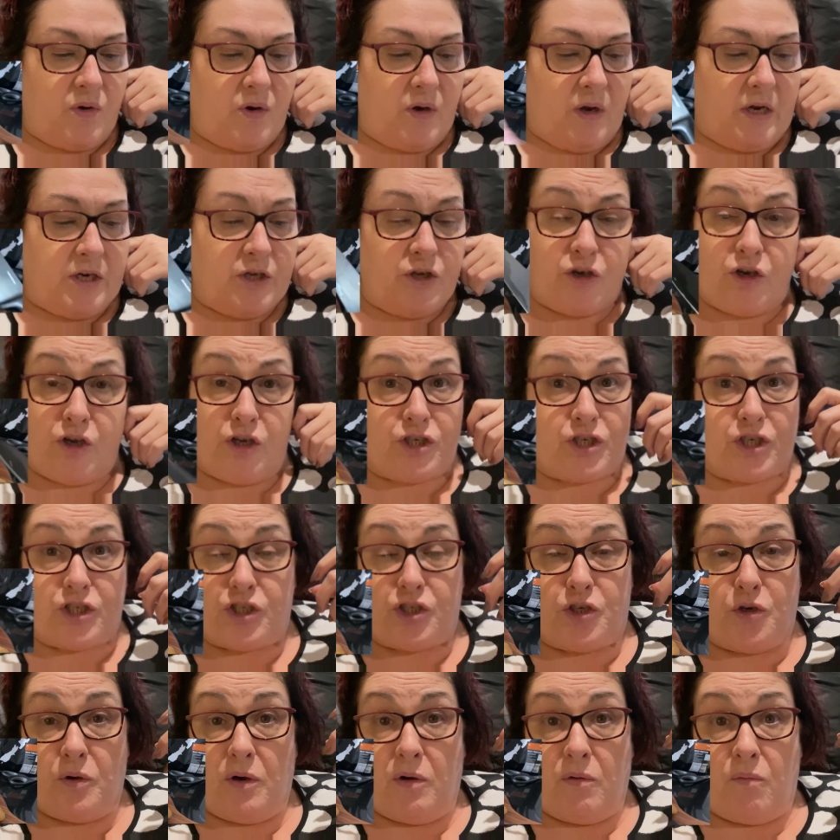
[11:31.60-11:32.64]
You could just
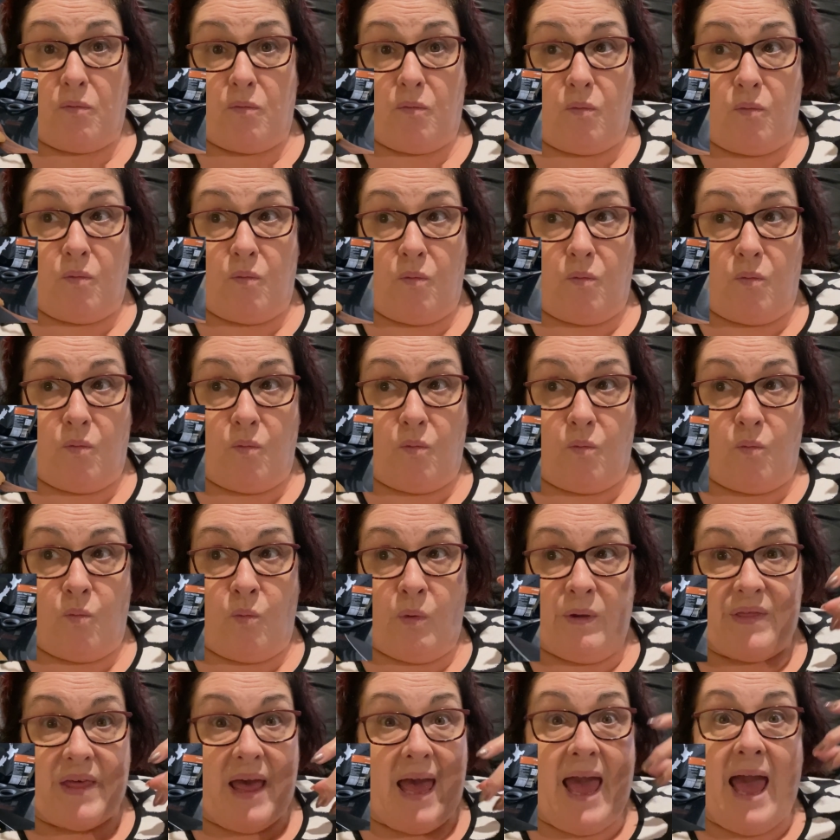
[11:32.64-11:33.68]
do it
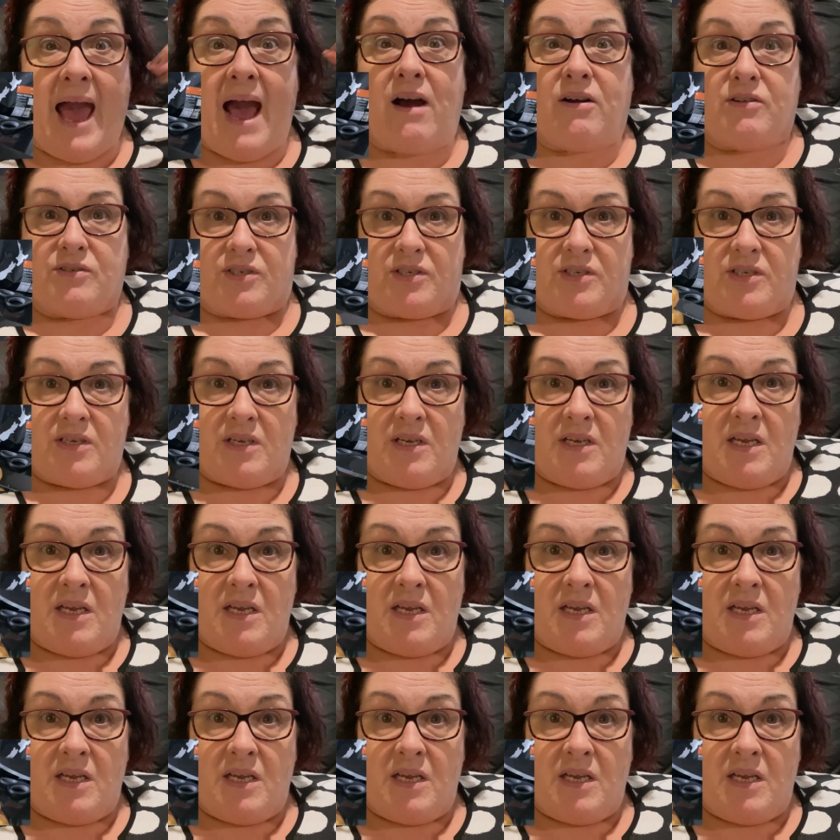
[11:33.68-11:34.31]
without